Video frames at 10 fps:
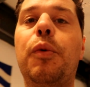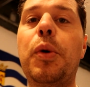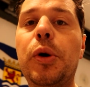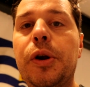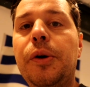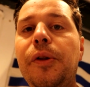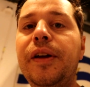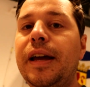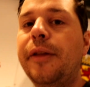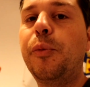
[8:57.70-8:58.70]
for work
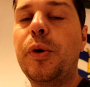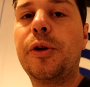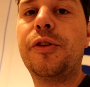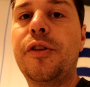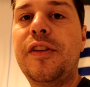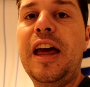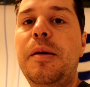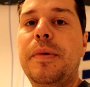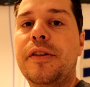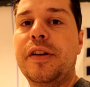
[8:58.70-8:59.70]
holding, it works the
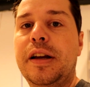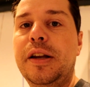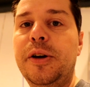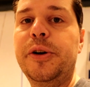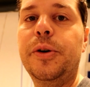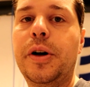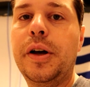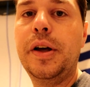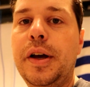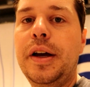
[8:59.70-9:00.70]
same as the glue
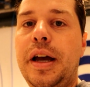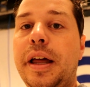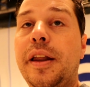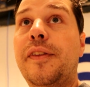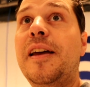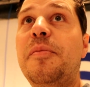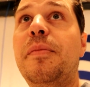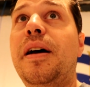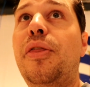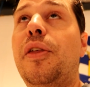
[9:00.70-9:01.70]
and the tape
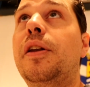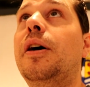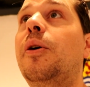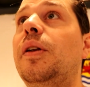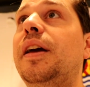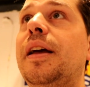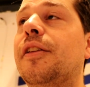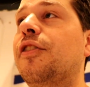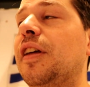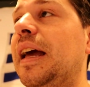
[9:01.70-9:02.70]
method, only
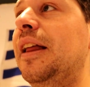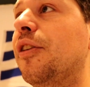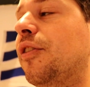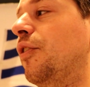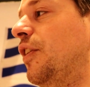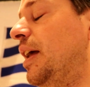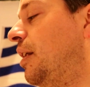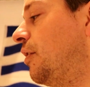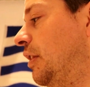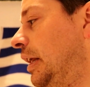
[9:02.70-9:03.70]
it's
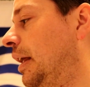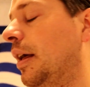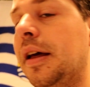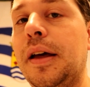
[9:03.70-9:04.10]
instantaneously.